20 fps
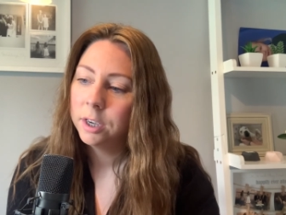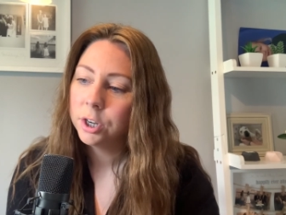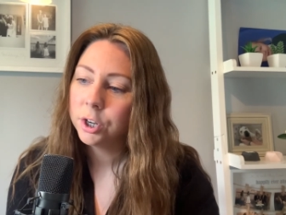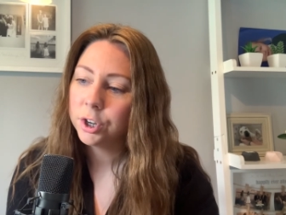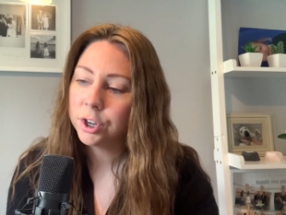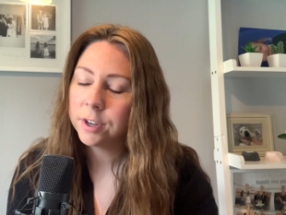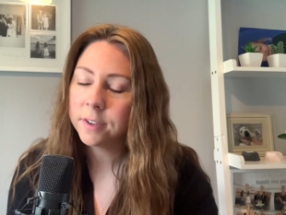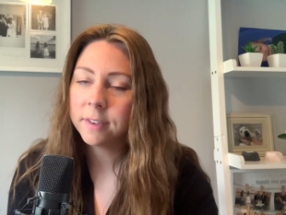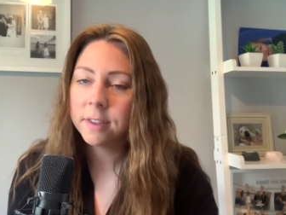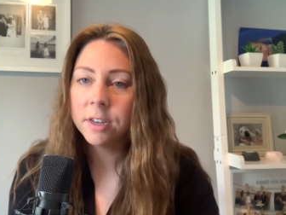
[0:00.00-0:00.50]

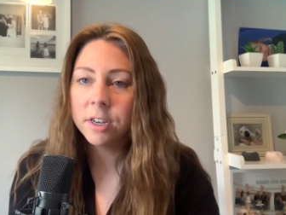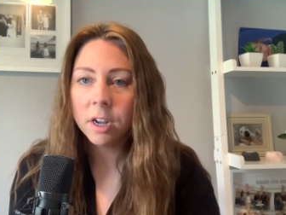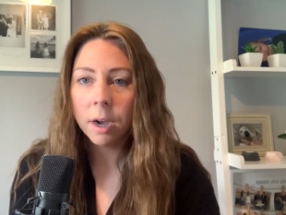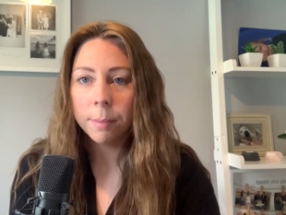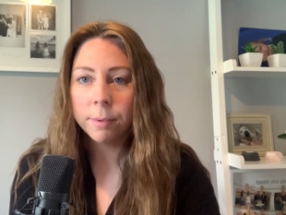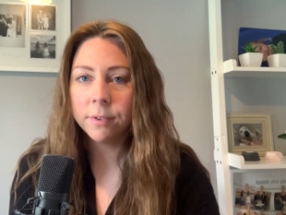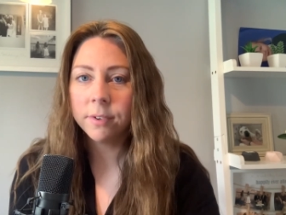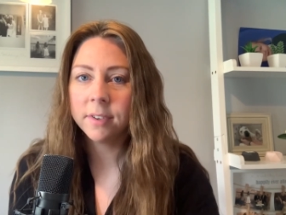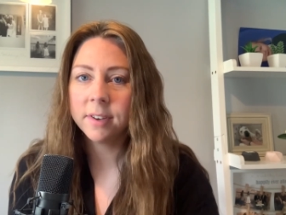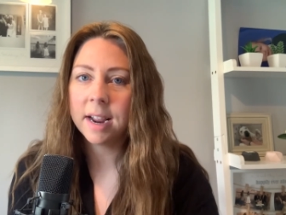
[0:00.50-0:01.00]
just the
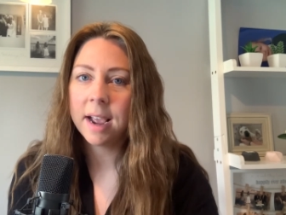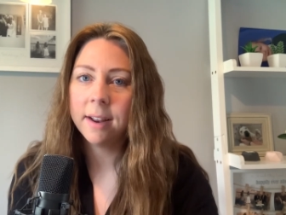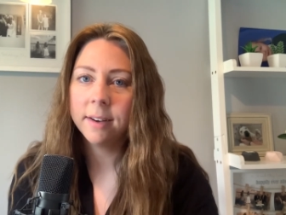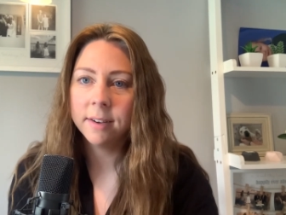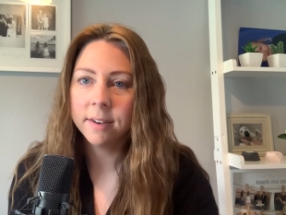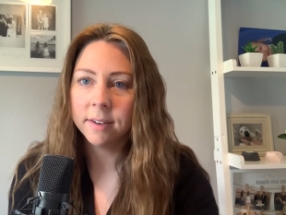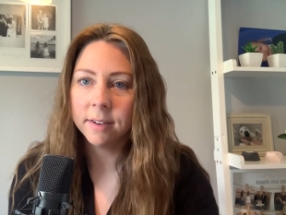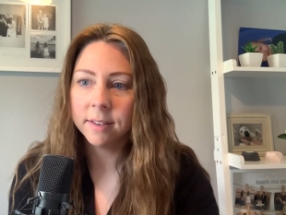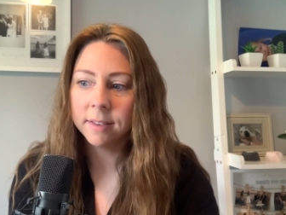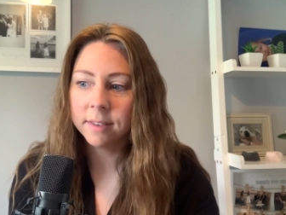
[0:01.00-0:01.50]
double
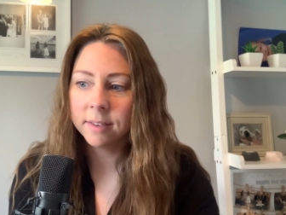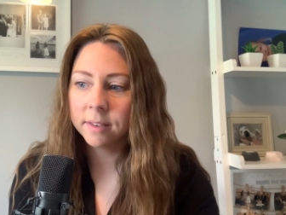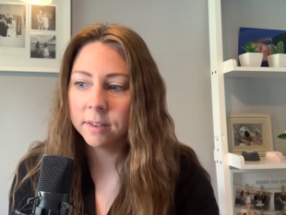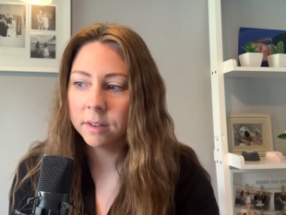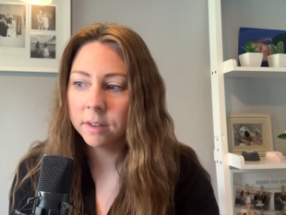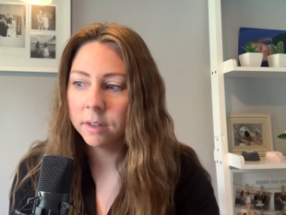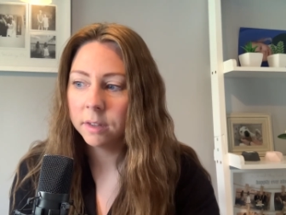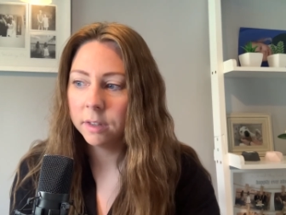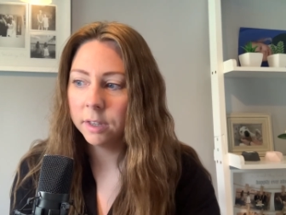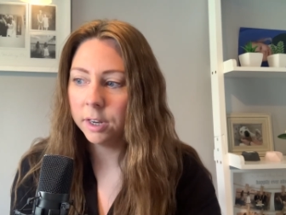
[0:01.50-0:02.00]
standards.
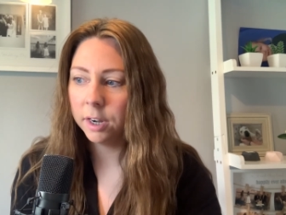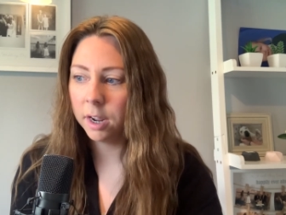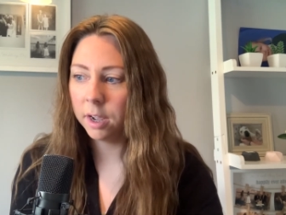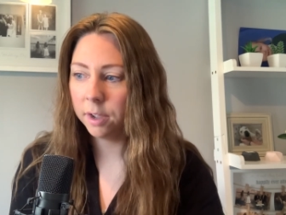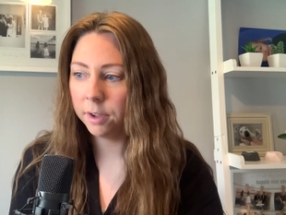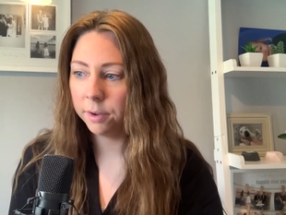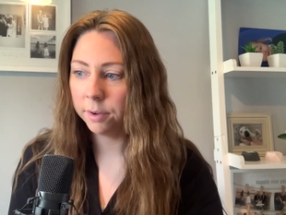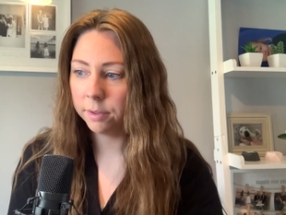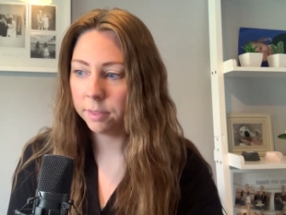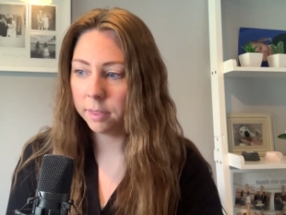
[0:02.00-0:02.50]
You
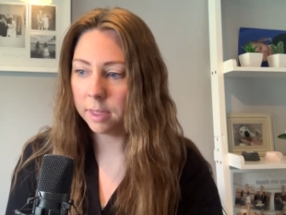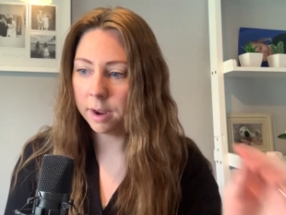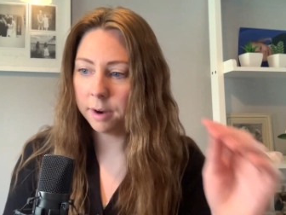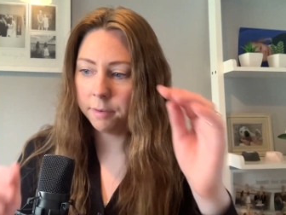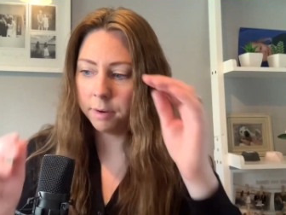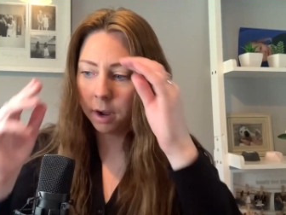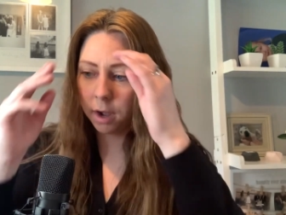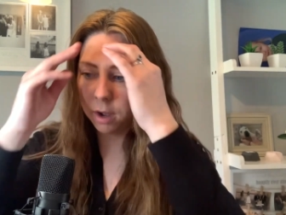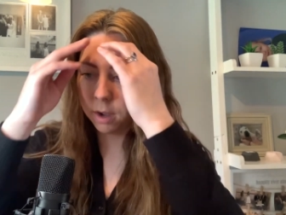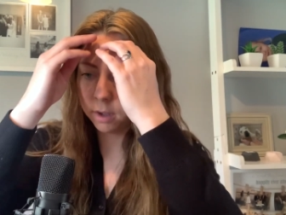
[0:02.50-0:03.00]
know,
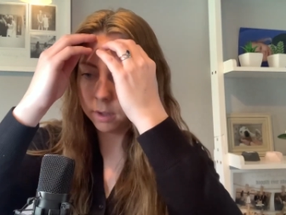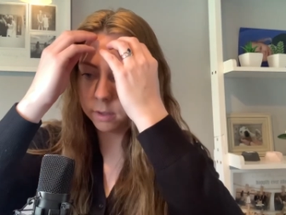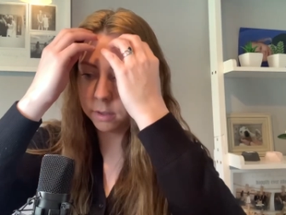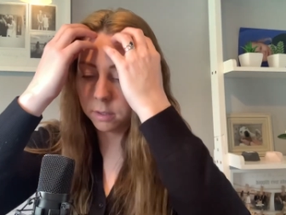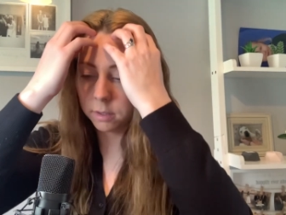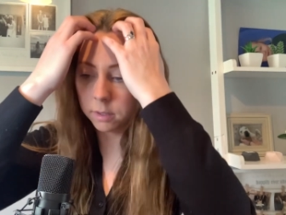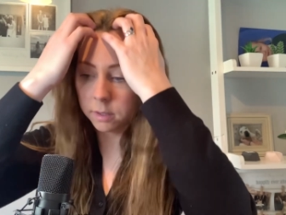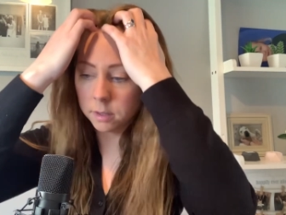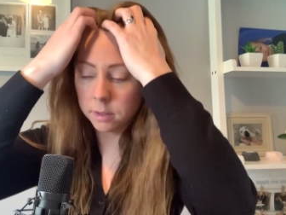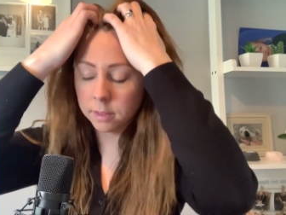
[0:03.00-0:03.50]
there are
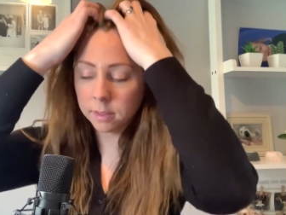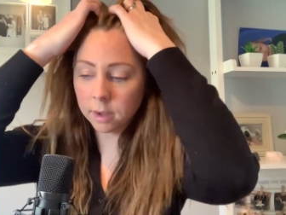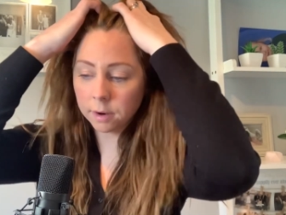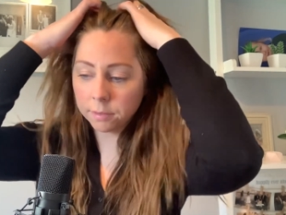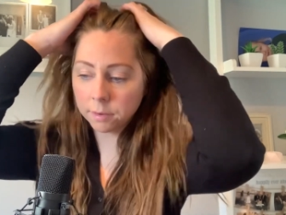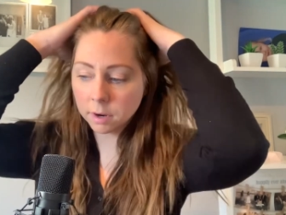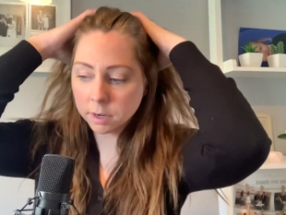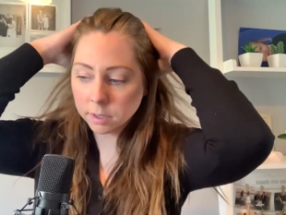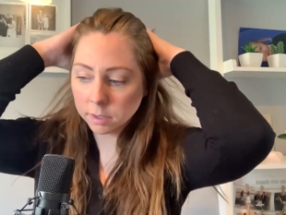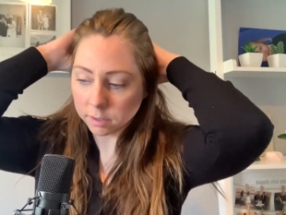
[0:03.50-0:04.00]

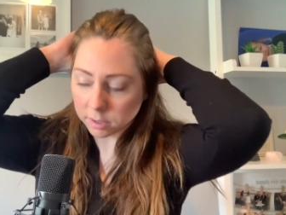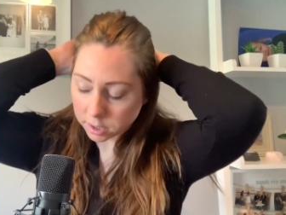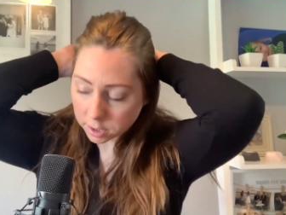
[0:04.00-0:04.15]
there are